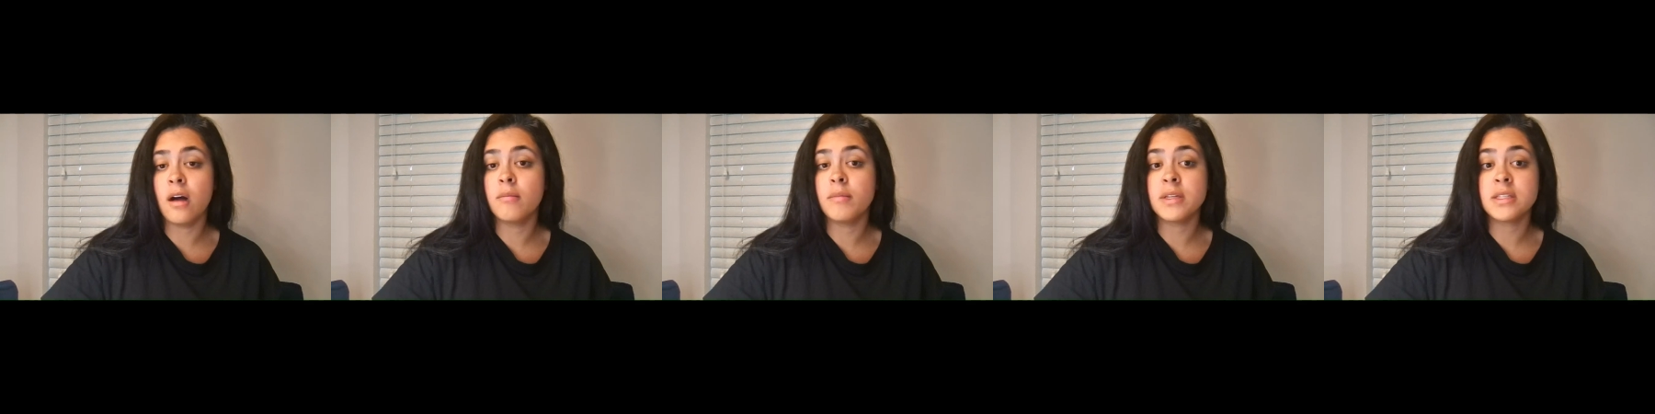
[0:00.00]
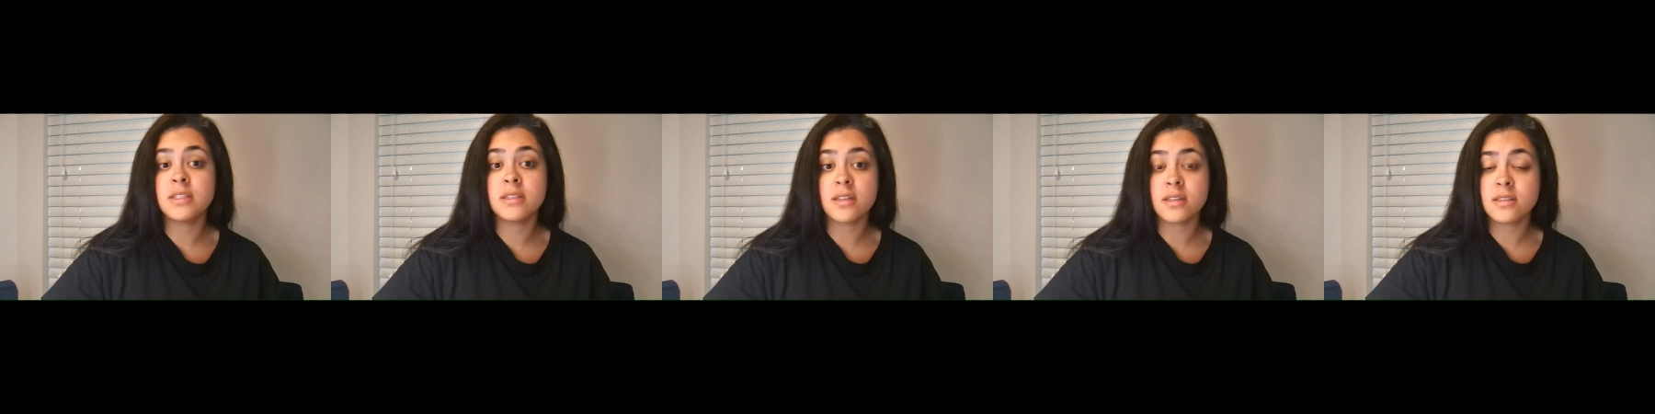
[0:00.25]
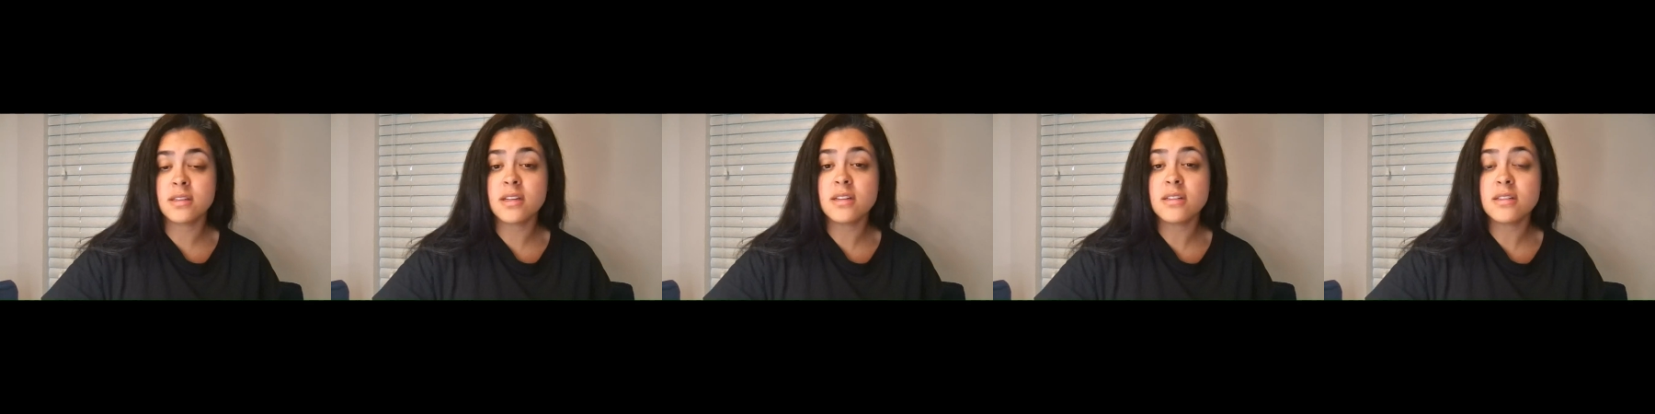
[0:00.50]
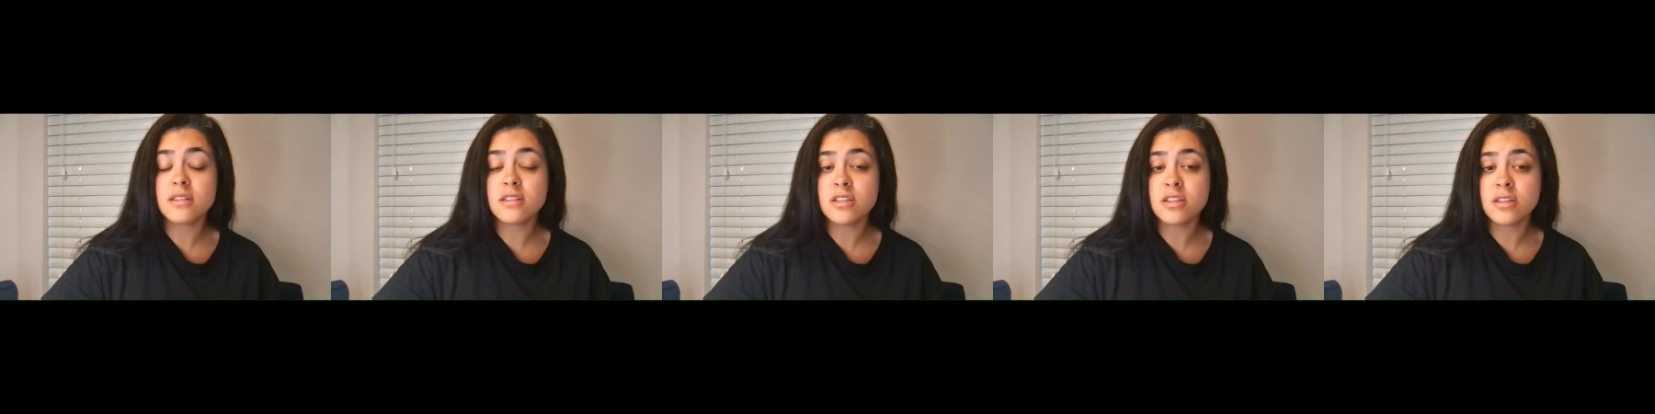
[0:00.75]

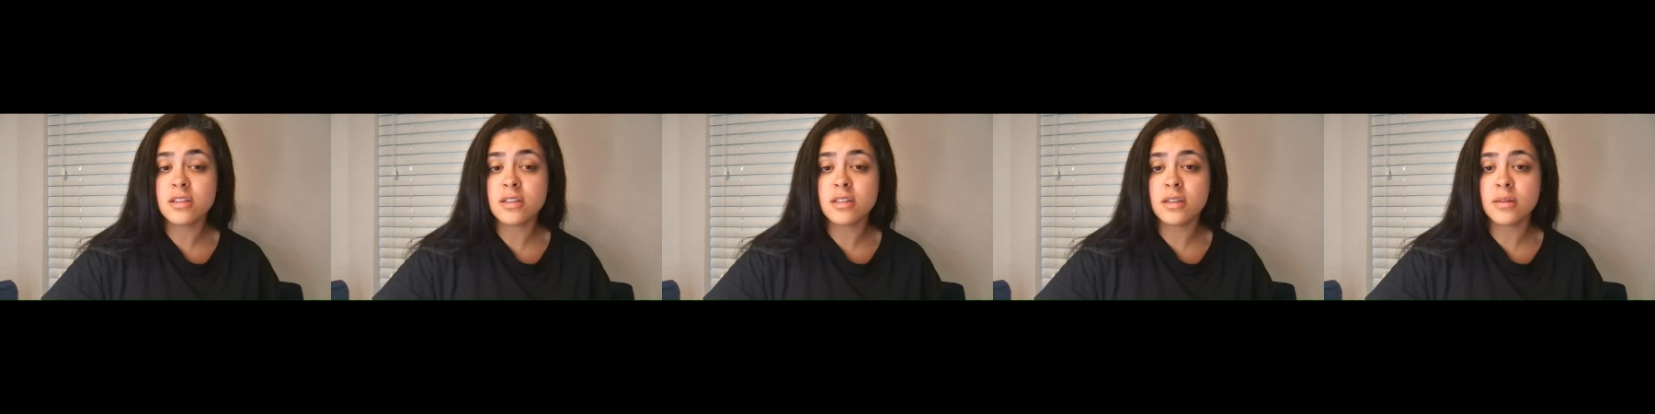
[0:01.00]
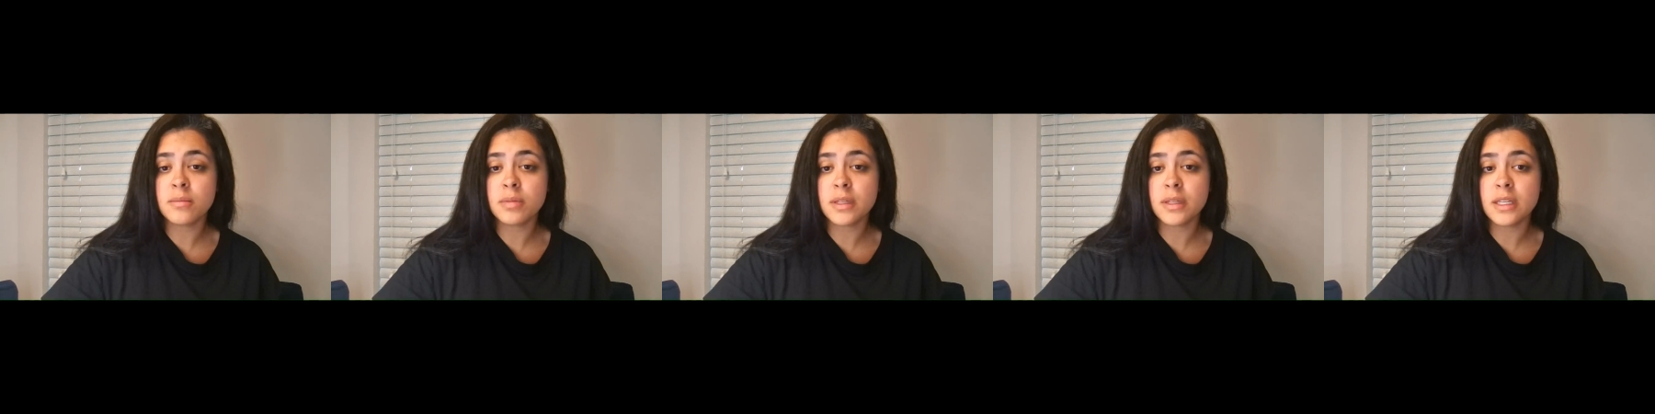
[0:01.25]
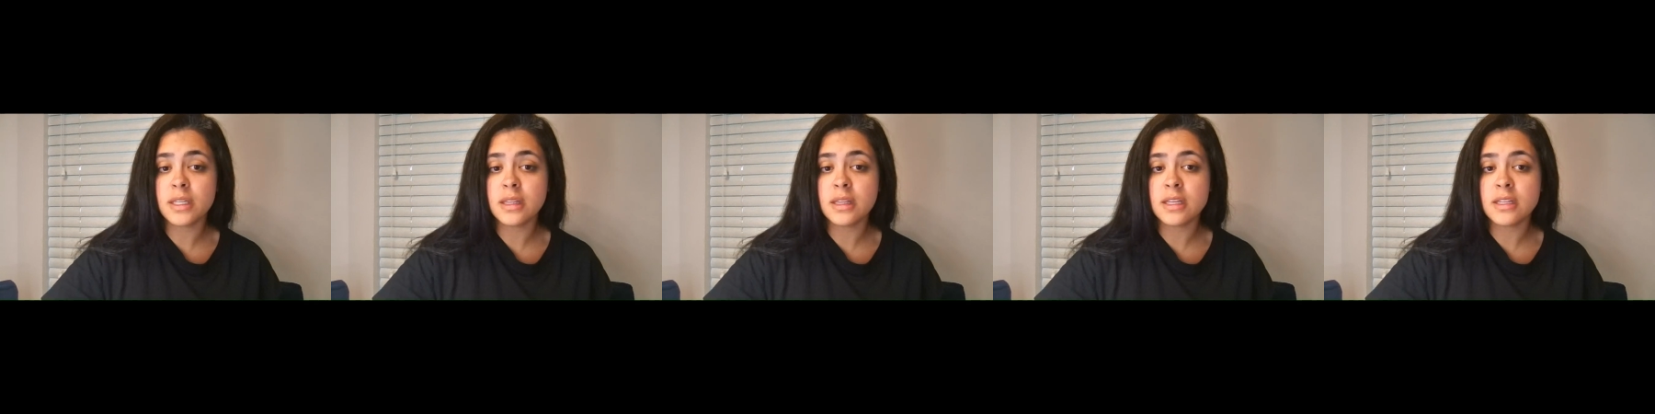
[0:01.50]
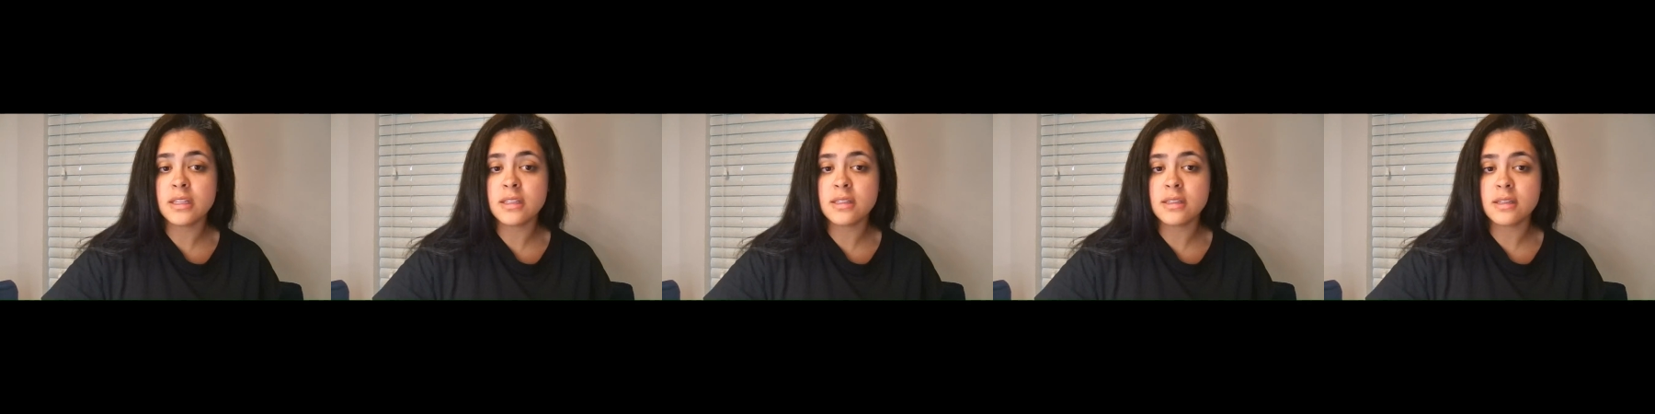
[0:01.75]
assistance to complete
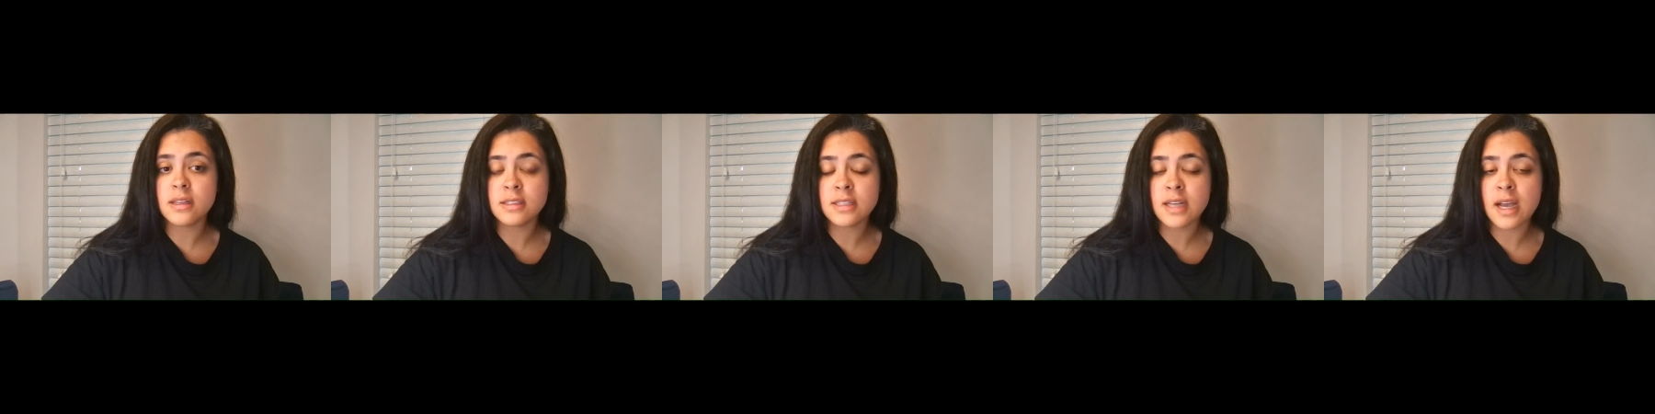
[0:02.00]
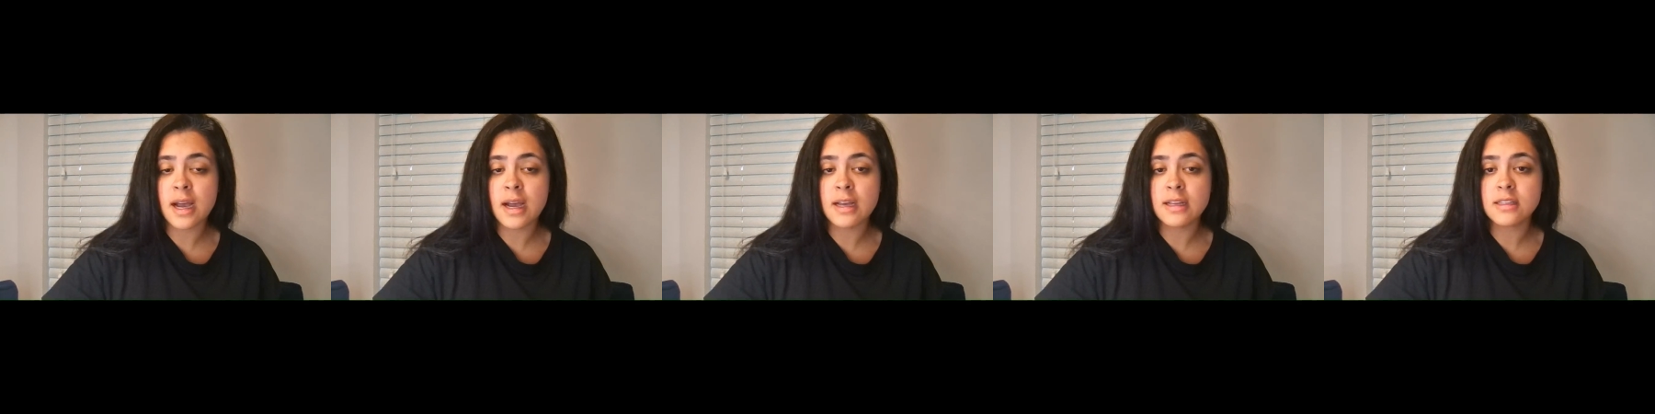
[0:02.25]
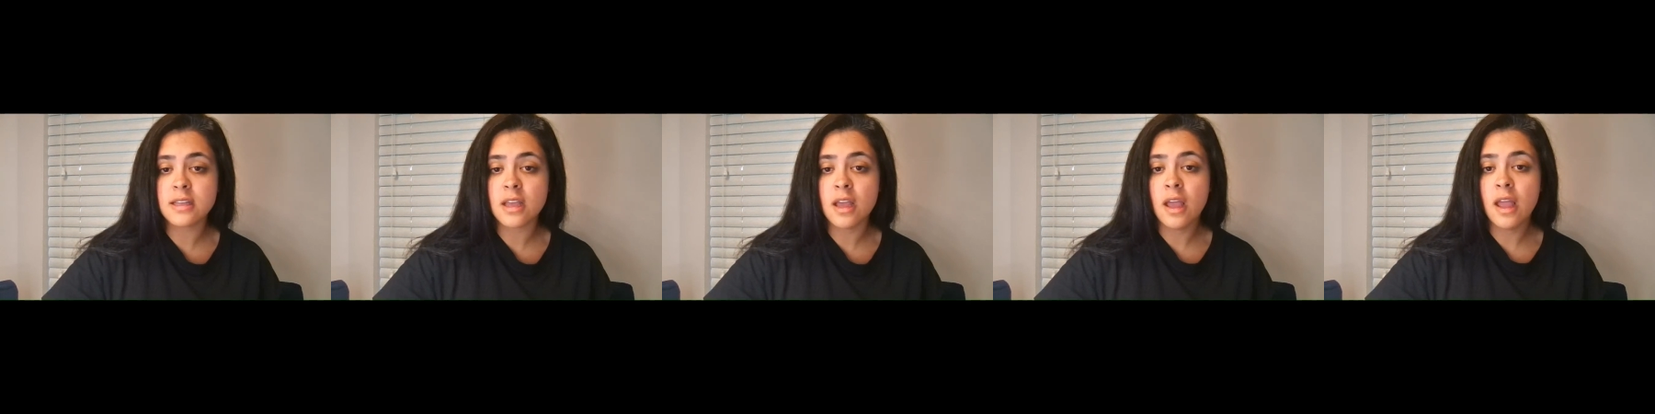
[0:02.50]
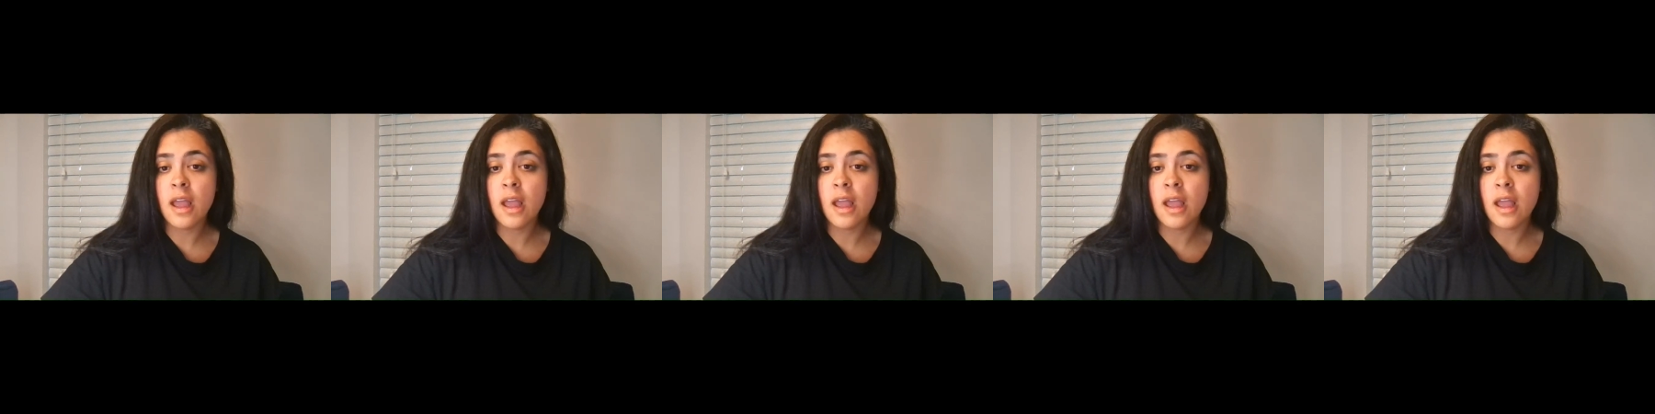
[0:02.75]
this task,